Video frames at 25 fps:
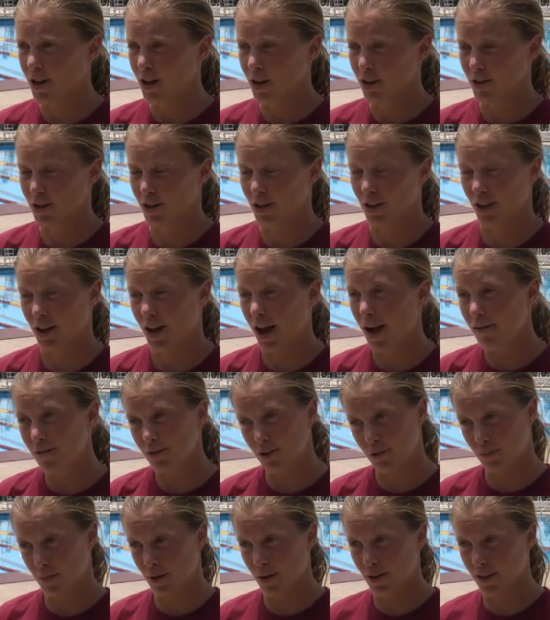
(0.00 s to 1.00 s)
So the
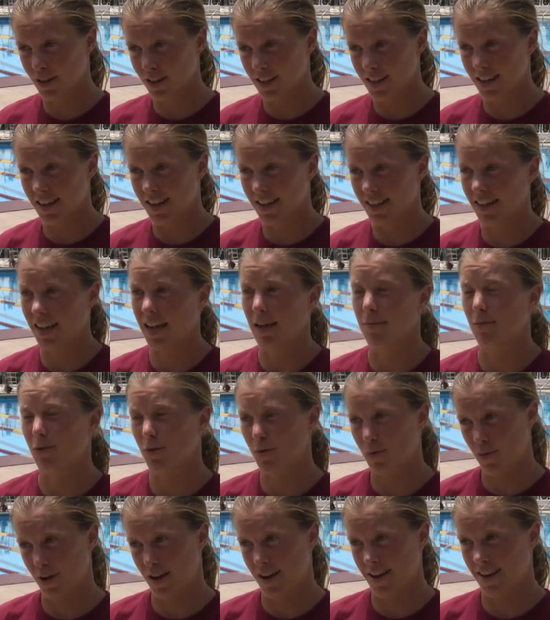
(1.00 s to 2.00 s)
comfortability came
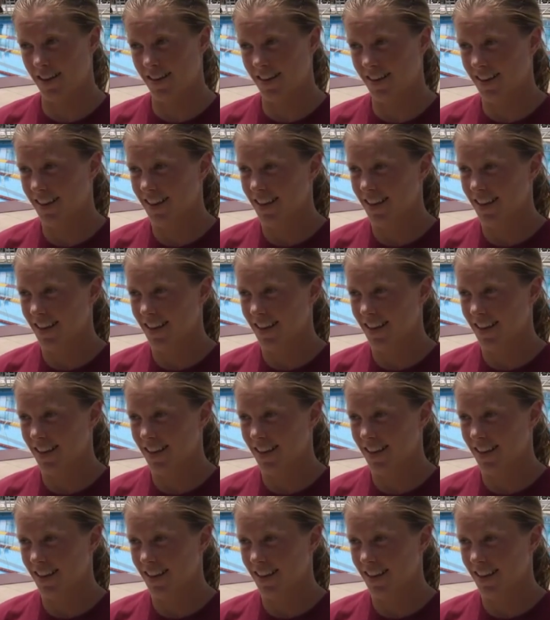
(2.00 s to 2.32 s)
quick.